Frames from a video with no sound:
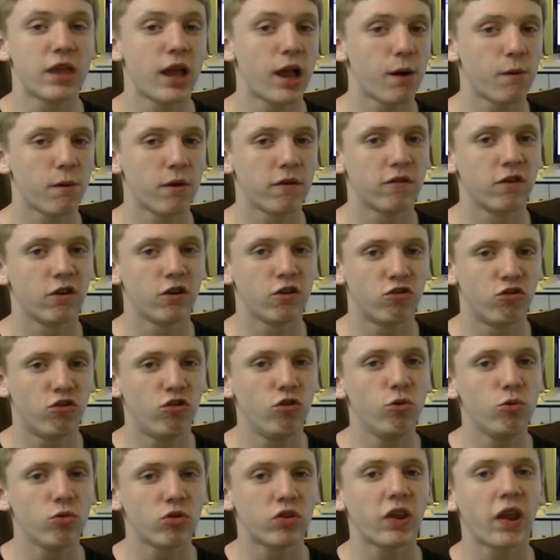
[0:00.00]
However,
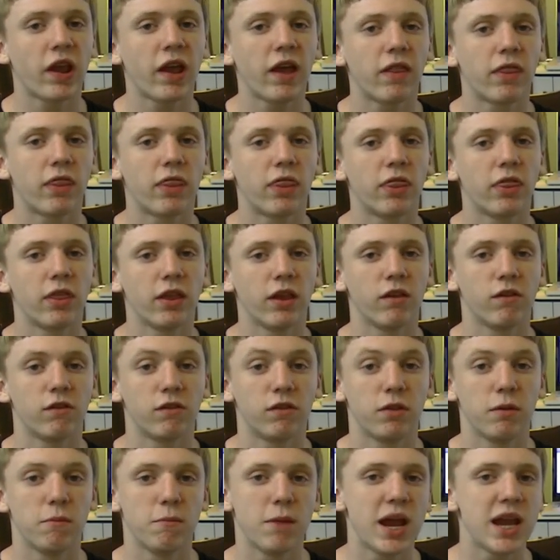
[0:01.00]
June 10th
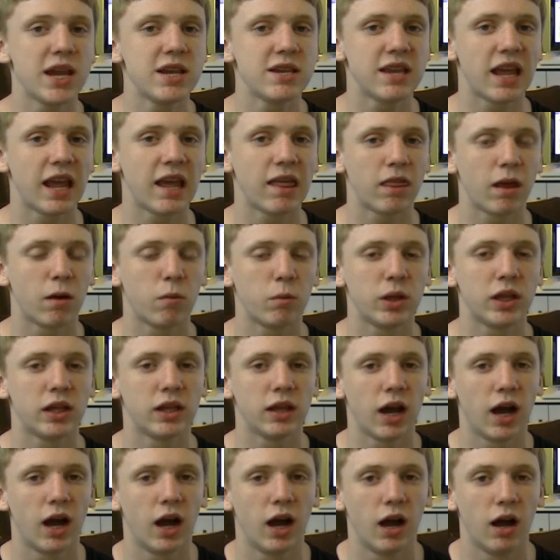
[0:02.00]
is the main day that
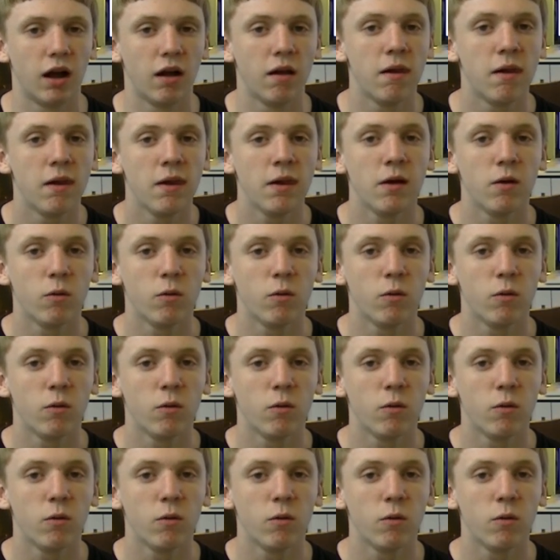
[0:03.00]
we uh,